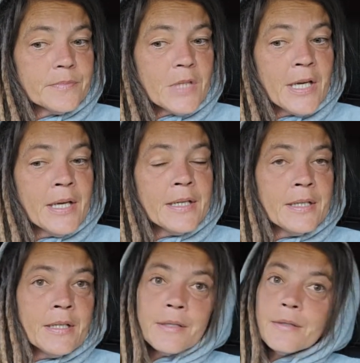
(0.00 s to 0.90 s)

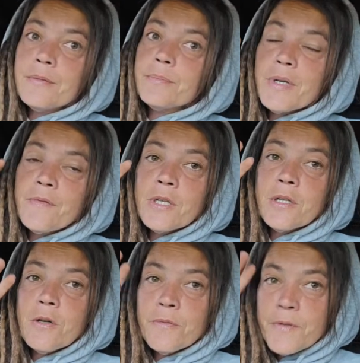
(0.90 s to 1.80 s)
edited my
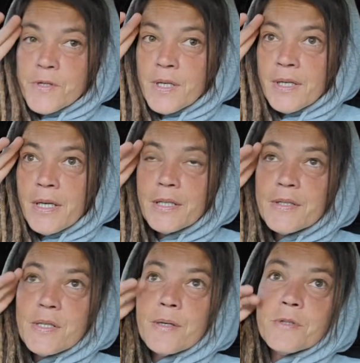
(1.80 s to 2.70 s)
video for Sunday
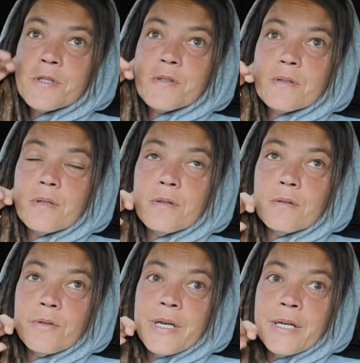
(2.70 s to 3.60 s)
because I was a
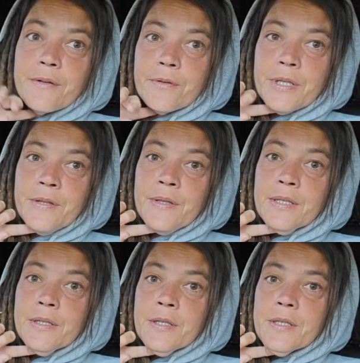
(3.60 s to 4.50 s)
little late on getting
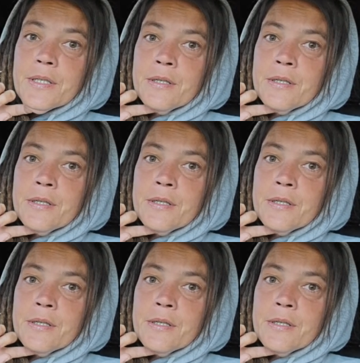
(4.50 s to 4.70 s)
that done.